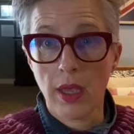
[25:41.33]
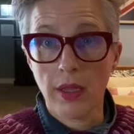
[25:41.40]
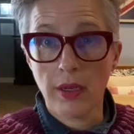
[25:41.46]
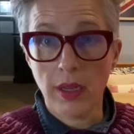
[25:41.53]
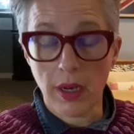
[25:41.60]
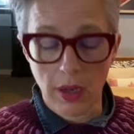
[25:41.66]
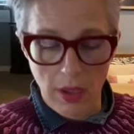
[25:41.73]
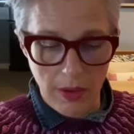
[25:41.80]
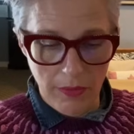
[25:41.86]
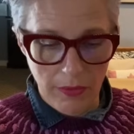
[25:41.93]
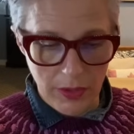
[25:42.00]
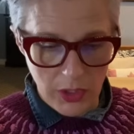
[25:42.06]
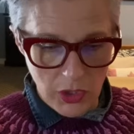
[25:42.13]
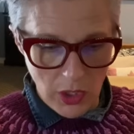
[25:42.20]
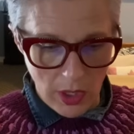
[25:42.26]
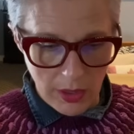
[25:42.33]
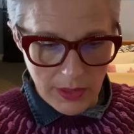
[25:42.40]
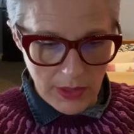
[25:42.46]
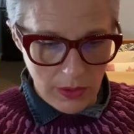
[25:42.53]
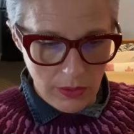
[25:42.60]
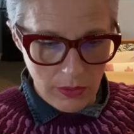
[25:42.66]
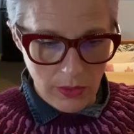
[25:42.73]
knit along for a shawl.
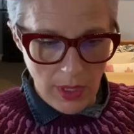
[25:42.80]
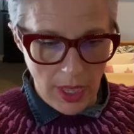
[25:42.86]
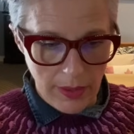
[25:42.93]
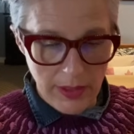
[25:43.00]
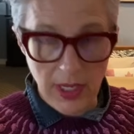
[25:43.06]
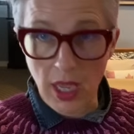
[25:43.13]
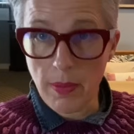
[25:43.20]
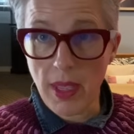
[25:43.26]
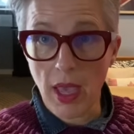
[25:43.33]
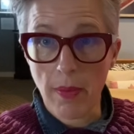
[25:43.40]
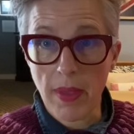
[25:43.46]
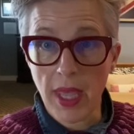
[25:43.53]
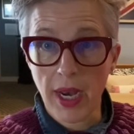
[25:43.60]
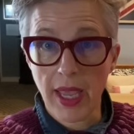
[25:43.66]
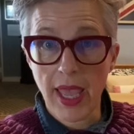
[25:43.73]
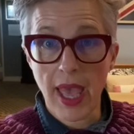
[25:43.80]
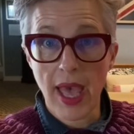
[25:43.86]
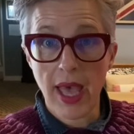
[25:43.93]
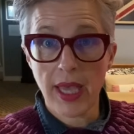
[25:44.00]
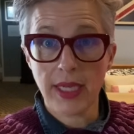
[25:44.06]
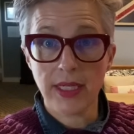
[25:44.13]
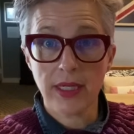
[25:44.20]
So yeah, sign me up. And I
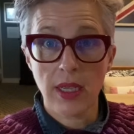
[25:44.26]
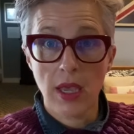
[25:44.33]
had